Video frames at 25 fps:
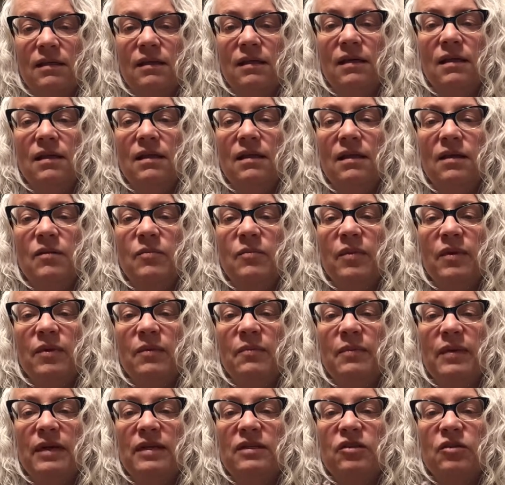And then
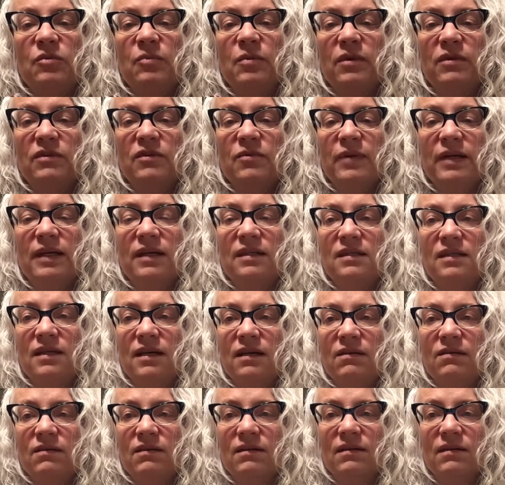bend your bird's wings
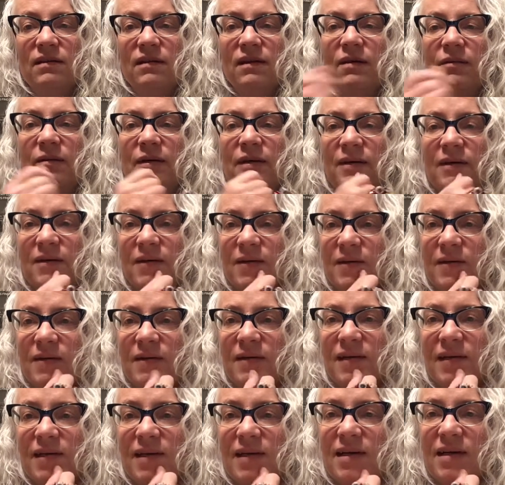down. There we go.
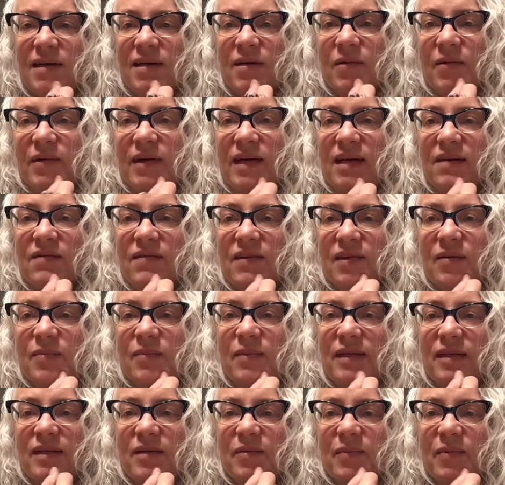Now we have a
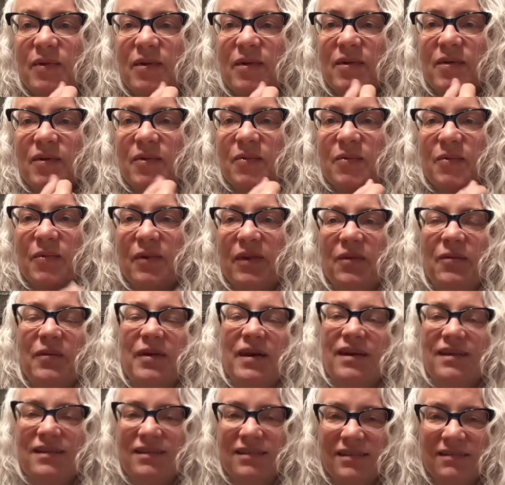completed bird with
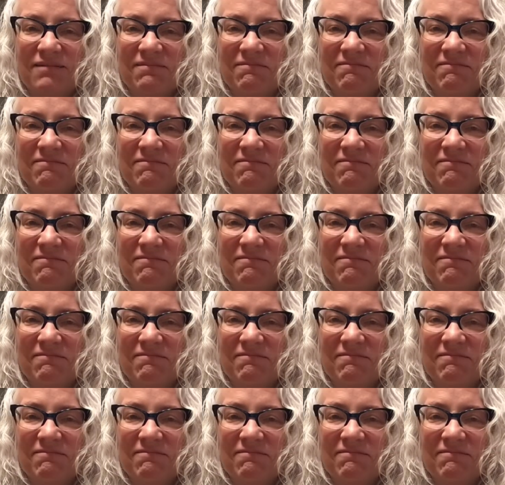wings.